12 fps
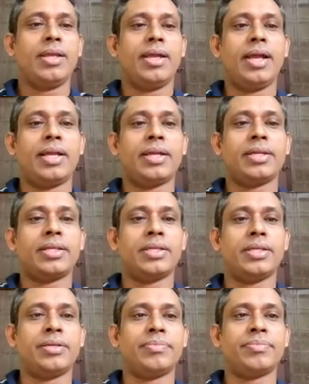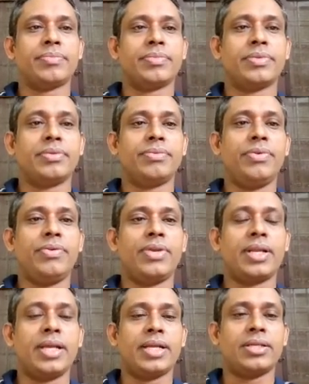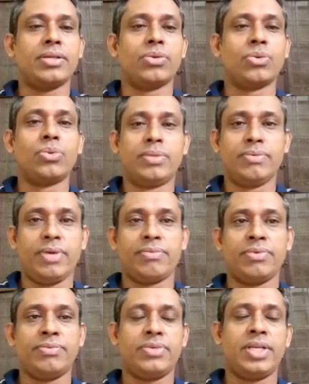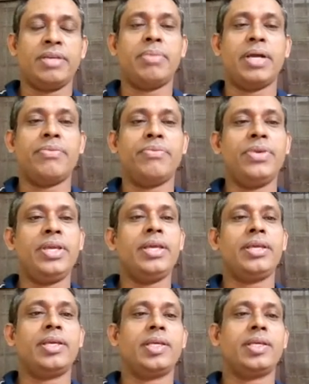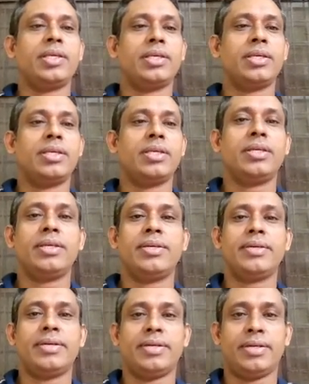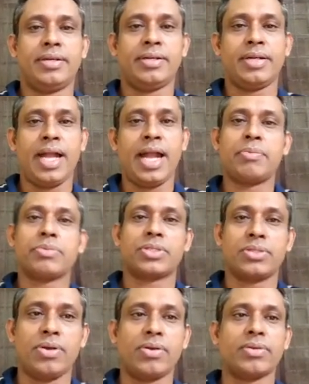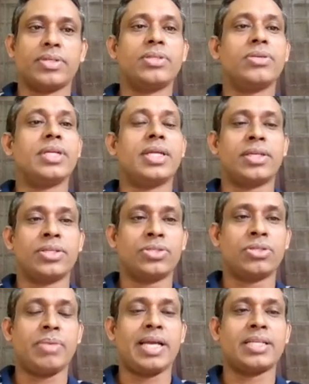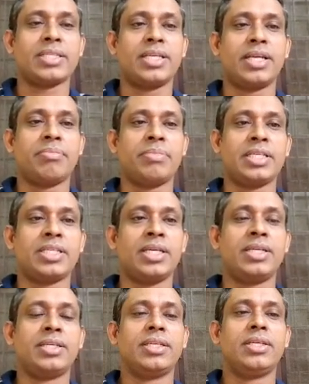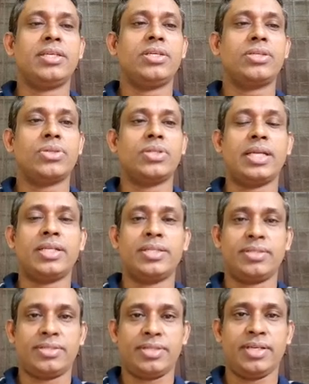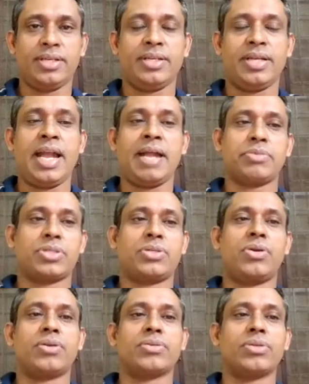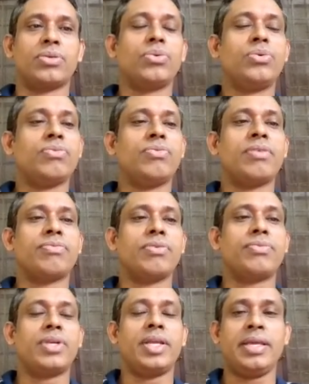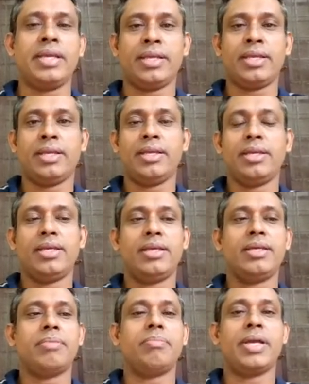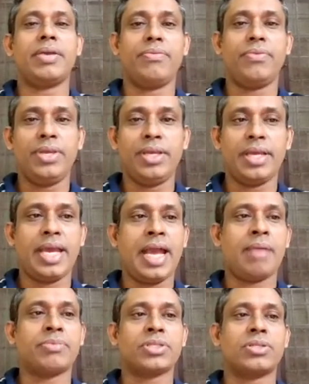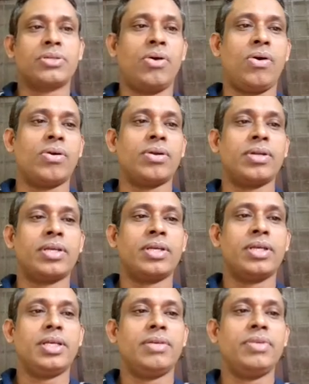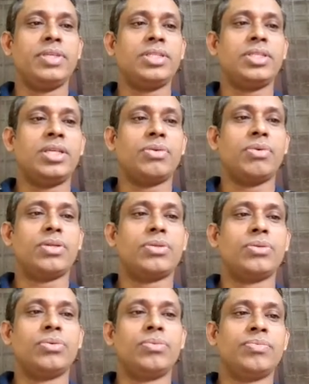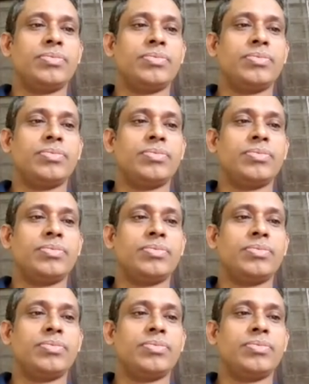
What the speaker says: and we will get root 150 by v Armstrong into 10 raised to minus 10 meter. So that is Armstrong. So root 150 by v Armstrong, which is equal to